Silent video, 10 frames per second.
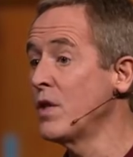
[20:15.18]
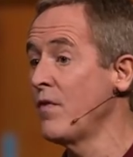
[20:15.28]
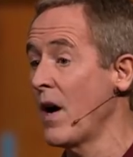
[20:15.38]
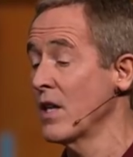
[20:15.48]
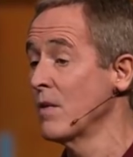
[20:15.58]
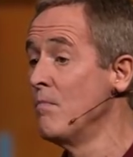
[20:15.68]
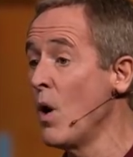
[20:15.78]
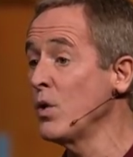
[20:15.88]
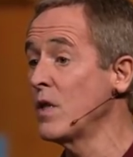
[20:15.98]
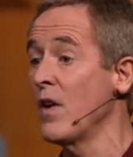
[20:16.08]
of
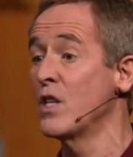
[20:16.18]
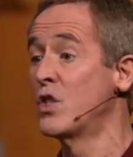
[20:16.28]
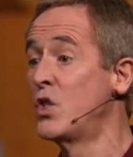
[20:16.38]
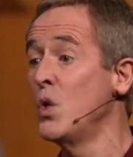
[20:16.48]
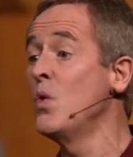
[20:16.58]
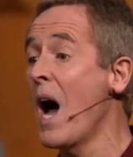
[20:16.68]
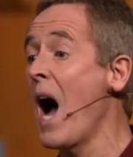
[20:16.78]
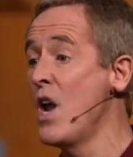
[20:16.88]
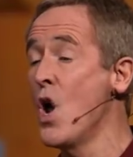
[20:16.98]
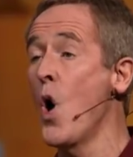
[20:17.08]
us do
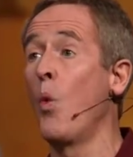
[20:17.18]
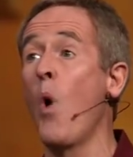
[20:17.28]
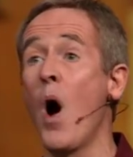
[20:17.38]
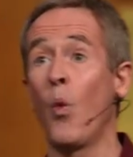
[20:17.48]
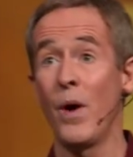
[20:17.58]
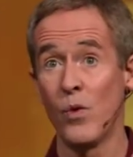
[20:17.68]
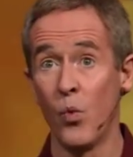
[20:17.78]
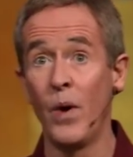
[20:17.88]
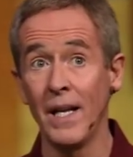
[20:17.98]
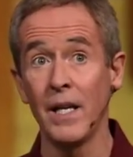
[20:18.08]
not know what we
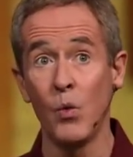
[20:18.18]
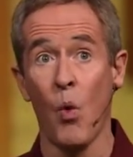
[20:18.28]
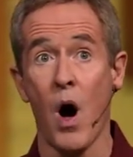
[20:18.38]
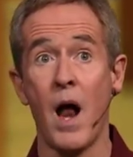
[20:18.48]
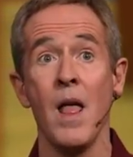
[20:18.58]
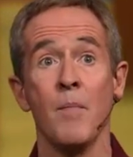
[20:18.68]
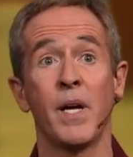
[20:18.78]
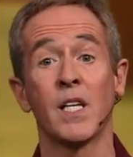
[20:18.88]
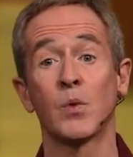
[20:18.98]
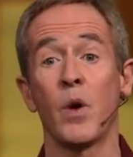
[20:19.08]
really want
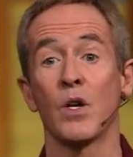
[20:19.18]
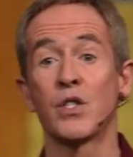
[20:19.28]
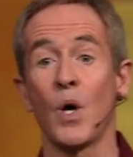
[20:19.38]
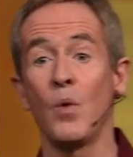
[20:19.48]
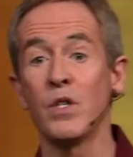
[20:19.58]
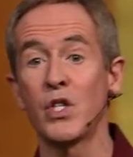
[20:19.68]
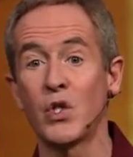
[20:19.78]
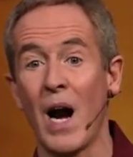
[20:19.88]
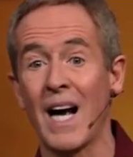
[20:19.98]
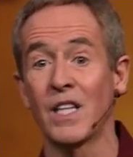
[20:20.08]
because we are so
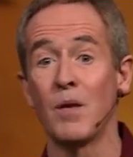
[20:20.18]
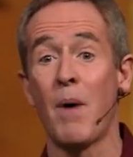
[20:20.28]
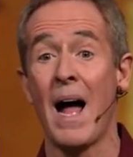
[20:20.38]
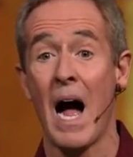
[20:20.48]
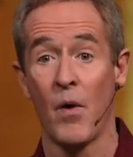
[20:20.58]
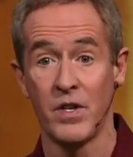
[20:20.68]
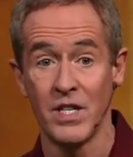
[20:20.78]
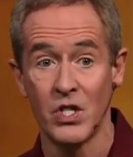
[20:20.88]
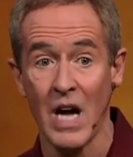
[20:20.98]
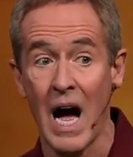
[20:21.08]
distracted by our
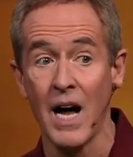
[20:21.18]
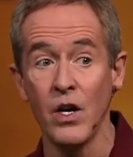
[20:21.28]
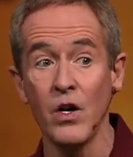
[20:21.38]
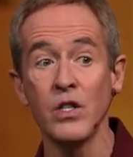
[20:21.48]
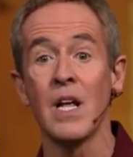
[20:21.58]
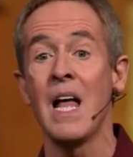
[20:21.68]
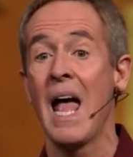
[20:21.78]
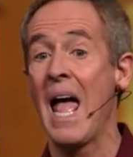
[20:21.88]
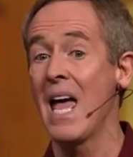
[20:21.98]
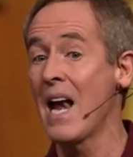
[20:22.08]
desires
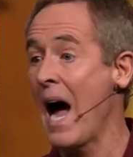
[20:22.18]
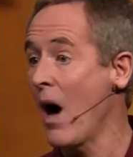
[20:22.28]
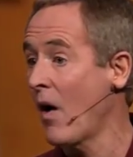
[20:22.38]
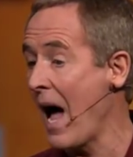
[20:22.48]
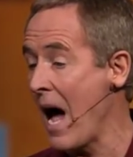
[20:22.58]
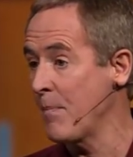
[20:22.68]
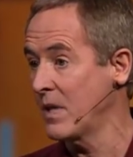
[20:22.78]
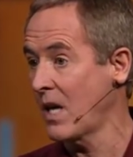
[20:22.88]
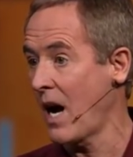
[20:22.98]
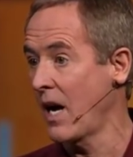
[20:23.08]
and our
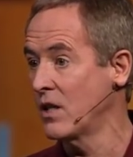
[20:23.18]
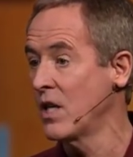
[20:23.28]
appetites.